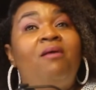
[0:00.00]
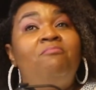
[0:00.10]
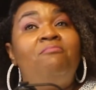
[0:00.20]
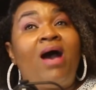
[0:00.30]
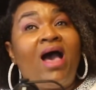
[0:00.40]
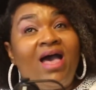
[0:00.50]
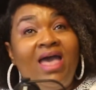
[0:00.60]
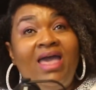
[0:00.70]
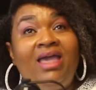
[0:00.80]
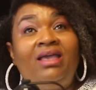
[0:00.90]

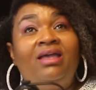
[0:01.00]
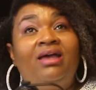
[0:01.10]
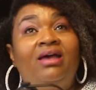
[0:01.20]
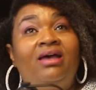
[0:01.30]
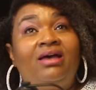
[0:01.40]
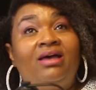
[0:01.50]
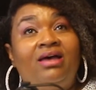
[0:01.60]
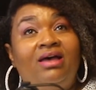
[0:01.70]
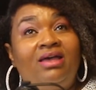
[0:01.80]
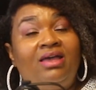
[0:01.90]
my
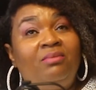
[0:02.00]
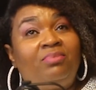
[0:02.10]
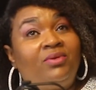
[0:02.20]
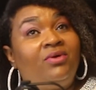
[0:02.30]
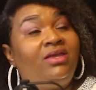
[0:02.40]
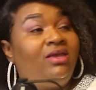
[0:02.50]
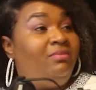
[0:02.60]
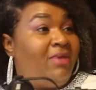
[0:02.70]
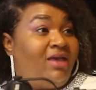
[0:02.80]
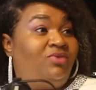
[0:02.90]
employee
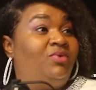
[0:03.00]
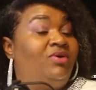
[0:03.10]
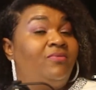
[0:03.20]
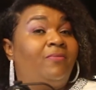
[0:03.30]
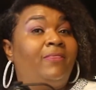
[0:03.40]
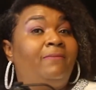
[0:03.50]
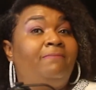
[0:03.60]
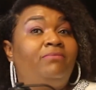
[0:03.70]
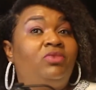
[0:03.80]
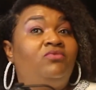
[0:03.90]
manual
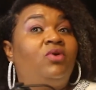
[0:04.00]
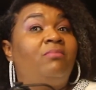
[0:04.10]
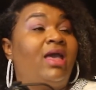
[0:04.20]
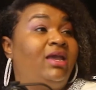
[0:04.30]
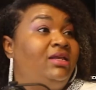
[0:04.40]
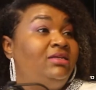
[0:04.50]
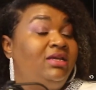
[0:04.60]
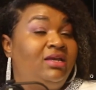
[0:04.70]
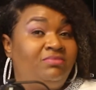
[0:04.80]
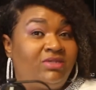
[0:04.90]
for my
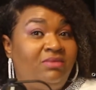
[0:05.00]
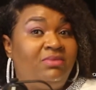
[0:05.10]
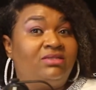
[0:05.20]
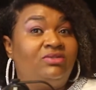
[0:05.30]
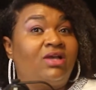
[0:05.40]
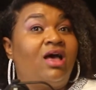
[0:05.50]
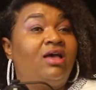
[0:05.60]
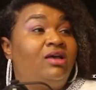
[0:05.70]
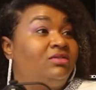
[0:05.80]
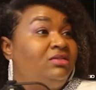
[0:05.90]
NEMT business
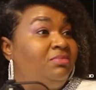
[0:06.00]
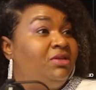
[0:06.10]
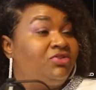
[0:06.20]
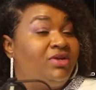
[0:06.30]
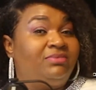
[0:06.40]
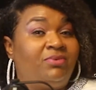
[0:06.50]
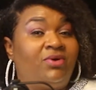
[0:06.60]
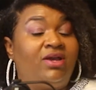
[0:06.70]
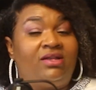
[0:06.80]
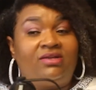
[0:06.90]
called LC Smith
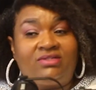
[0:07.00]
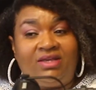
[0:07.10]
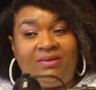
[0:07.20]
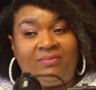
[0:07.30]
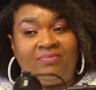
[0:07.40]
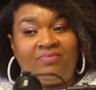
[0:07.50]
Transport, LLC.